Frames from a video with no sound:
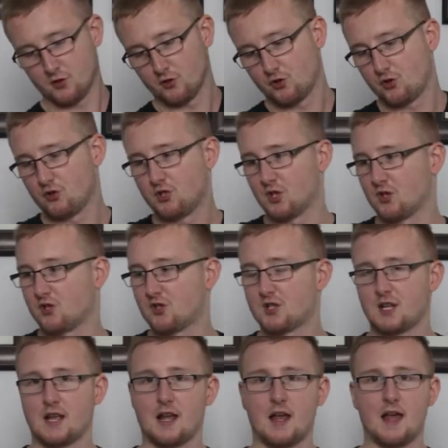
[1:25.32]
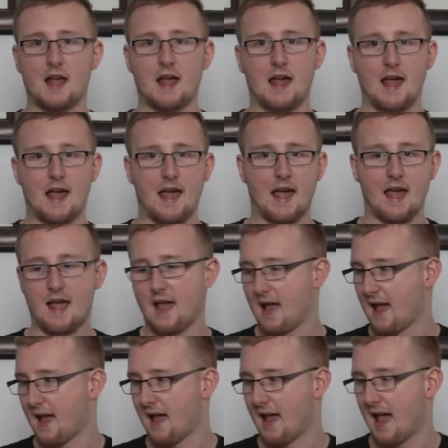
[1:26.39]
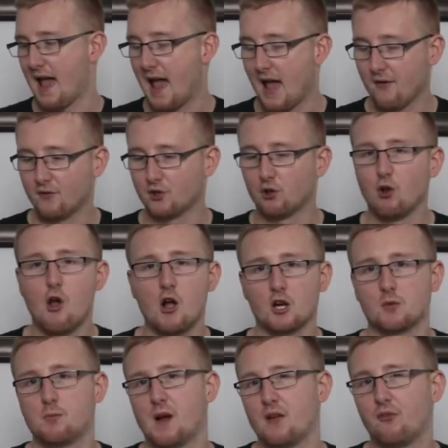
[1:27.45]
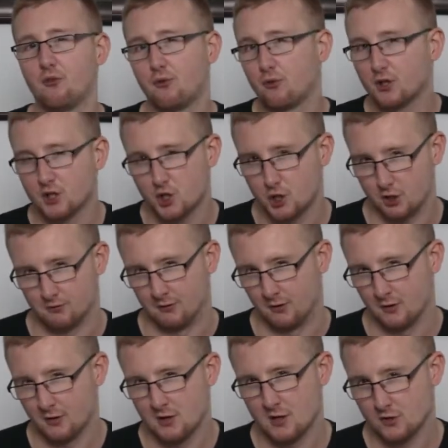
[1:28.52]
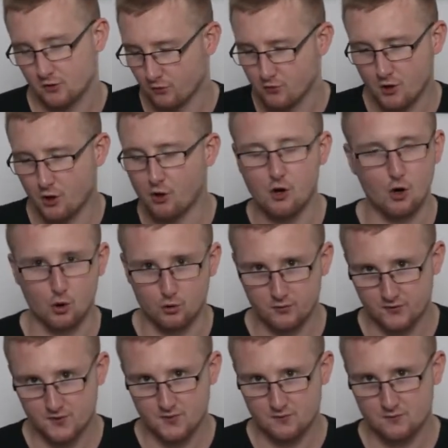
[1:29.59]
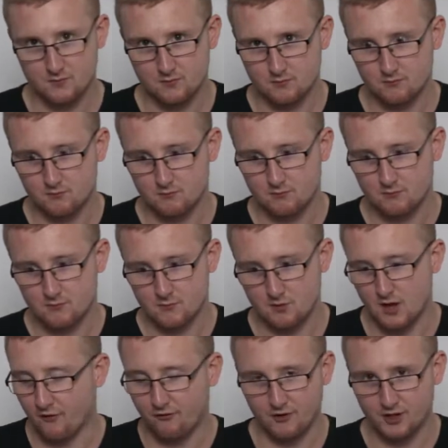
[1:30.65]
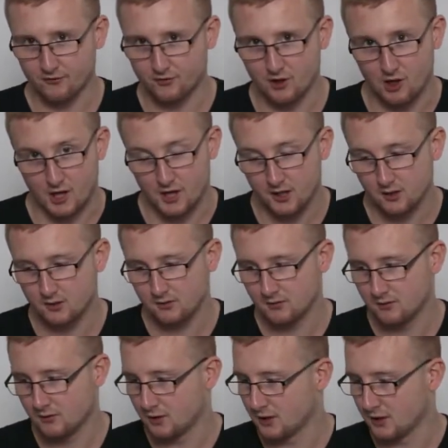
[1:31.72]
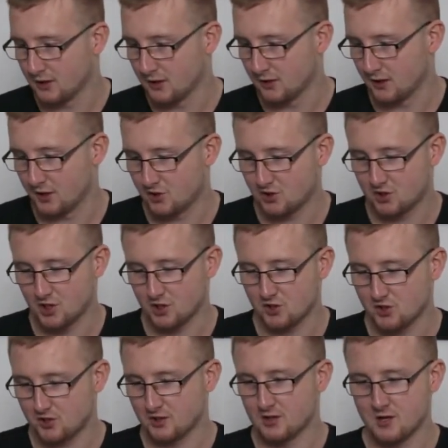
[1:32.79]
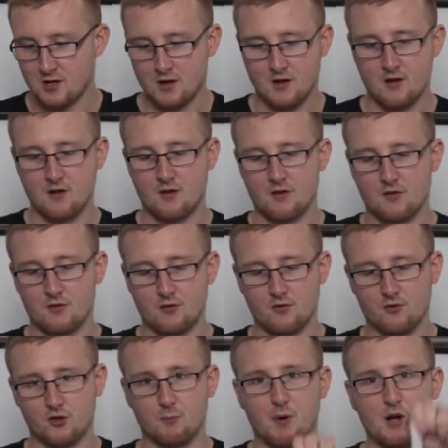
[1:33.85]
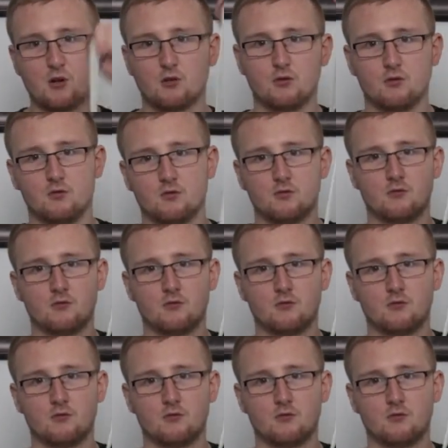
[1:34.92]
to just have it lock by friction. So no holes, nothing of the like. It's just the buckle